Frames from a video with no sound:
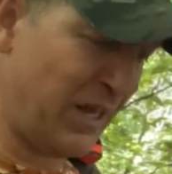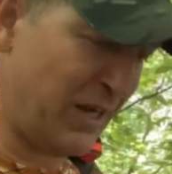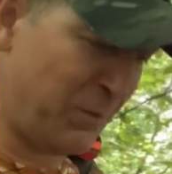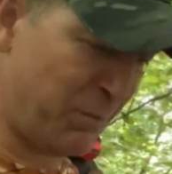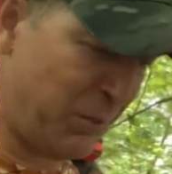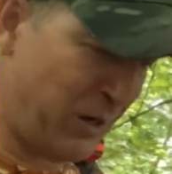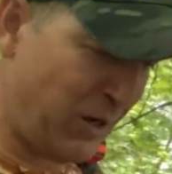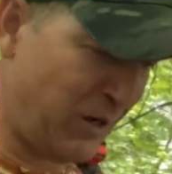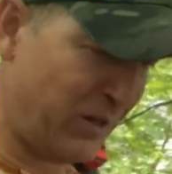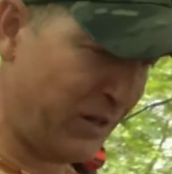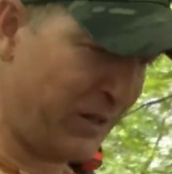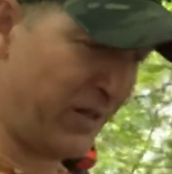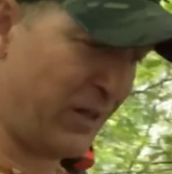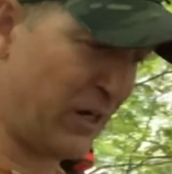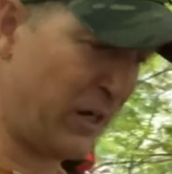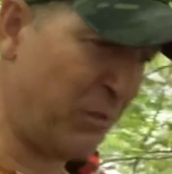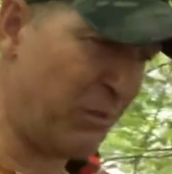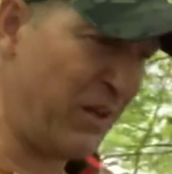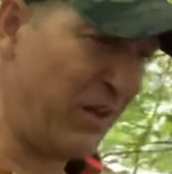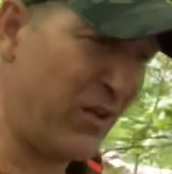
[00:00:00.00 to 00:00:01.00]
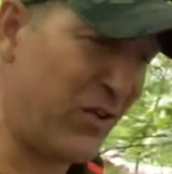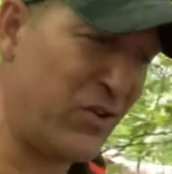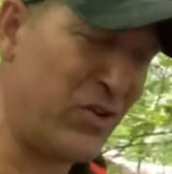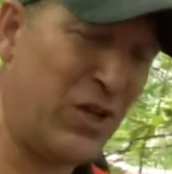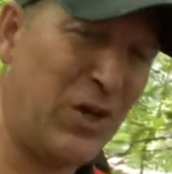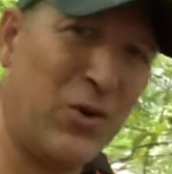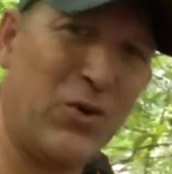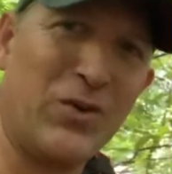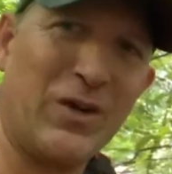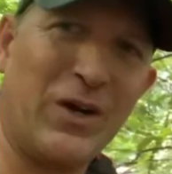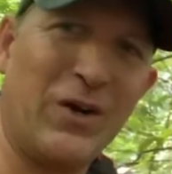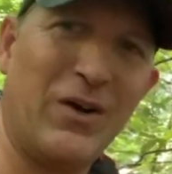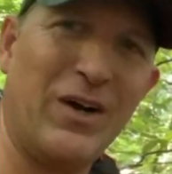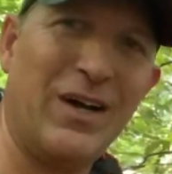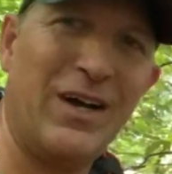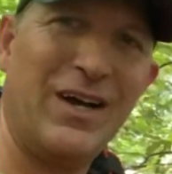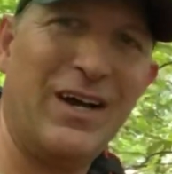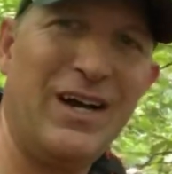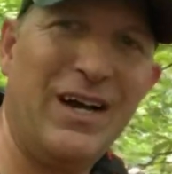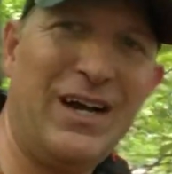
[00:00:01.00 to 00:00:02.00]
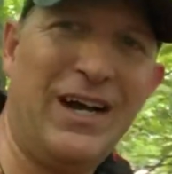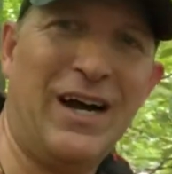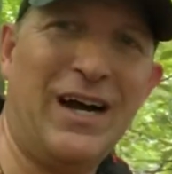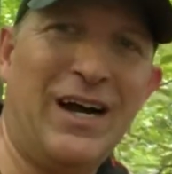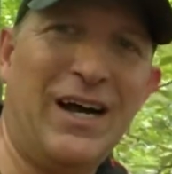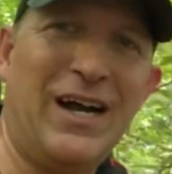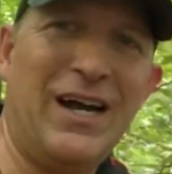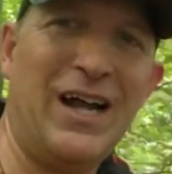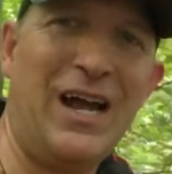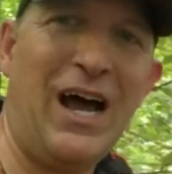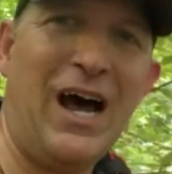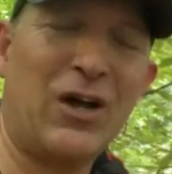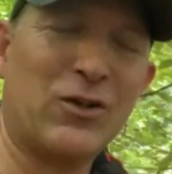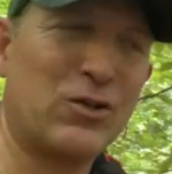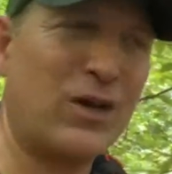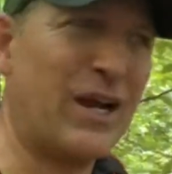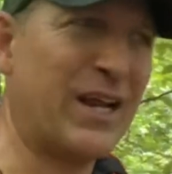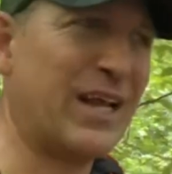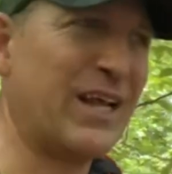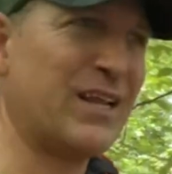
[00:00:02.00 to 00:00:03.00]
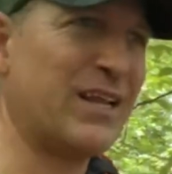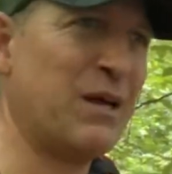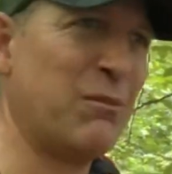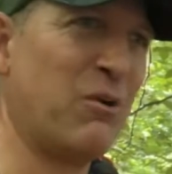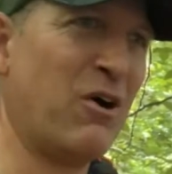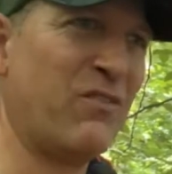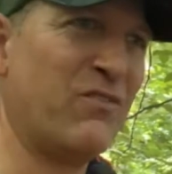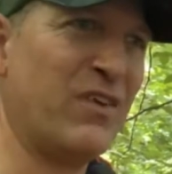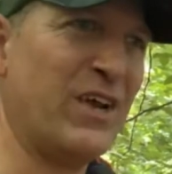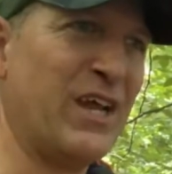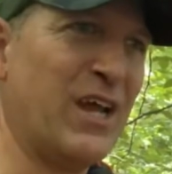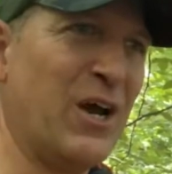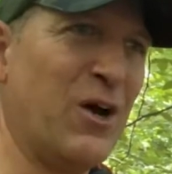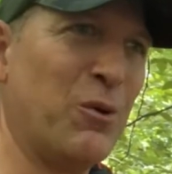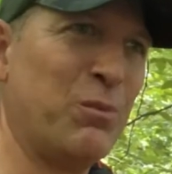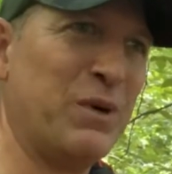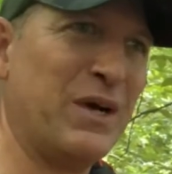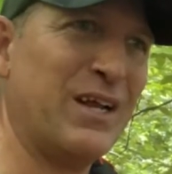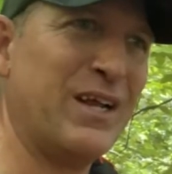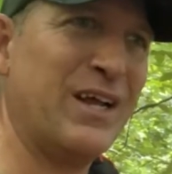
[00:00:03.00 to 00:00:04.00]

Apparently they're going to be there too, so uh, I'll try to get them on video, but.